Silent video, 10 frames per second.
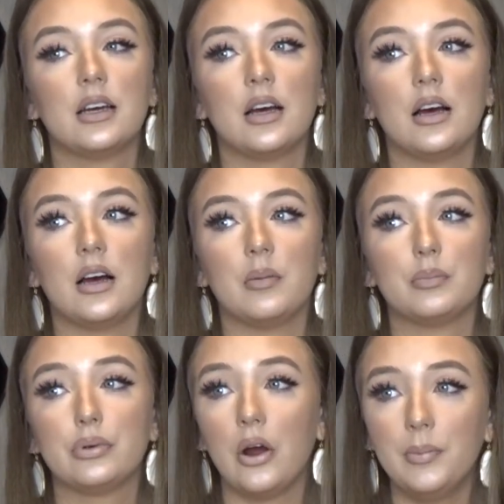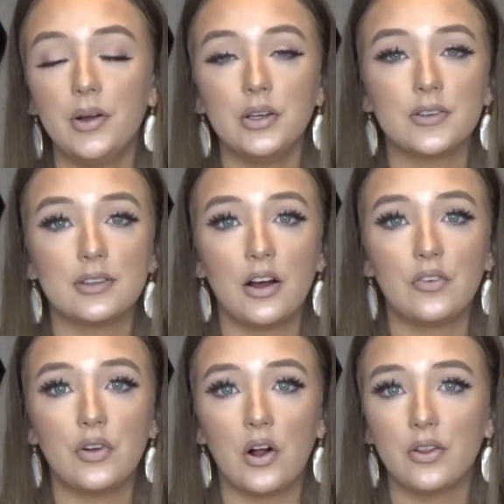promo
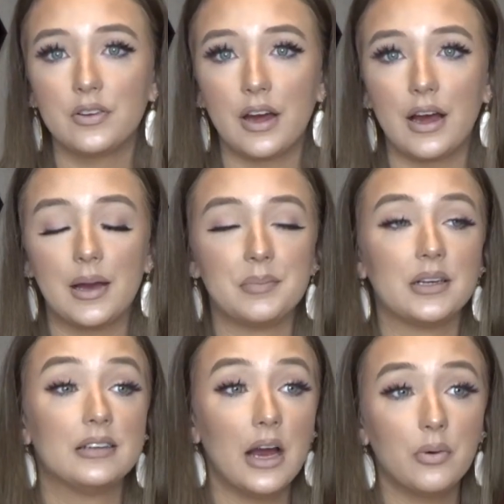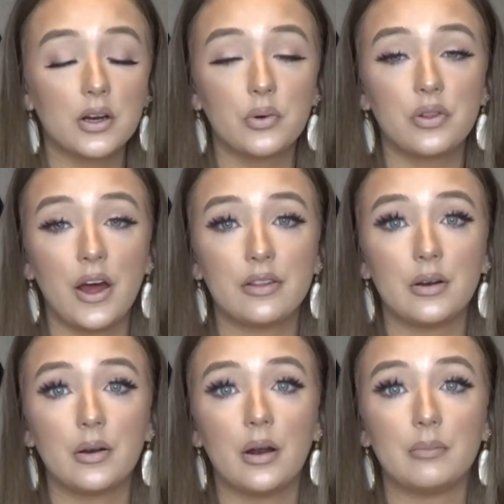yourself all the time, network with
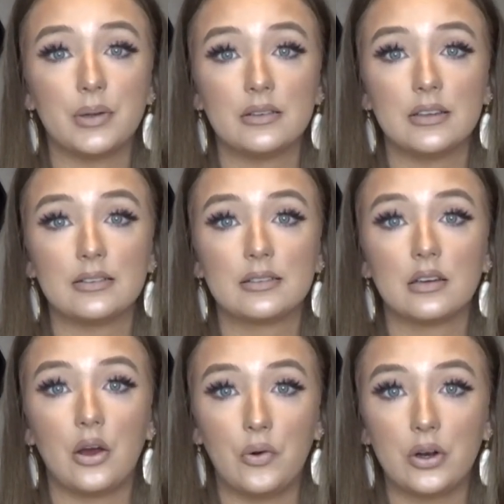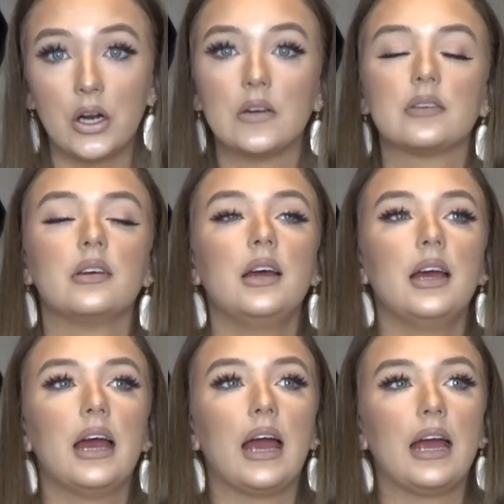other business owners
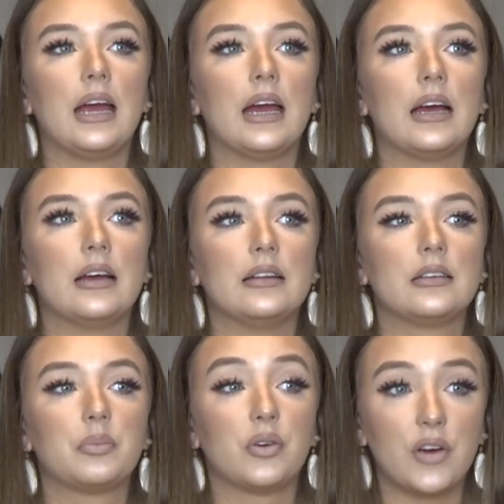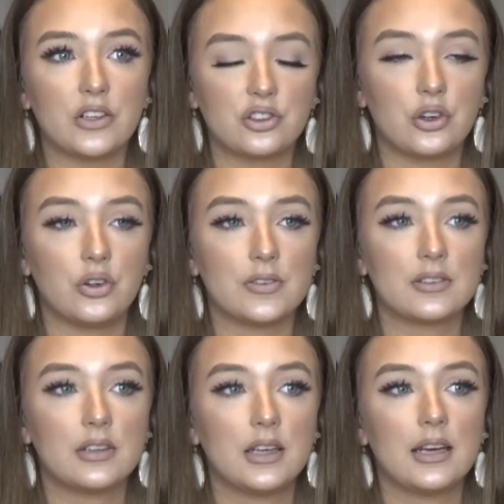and professionals,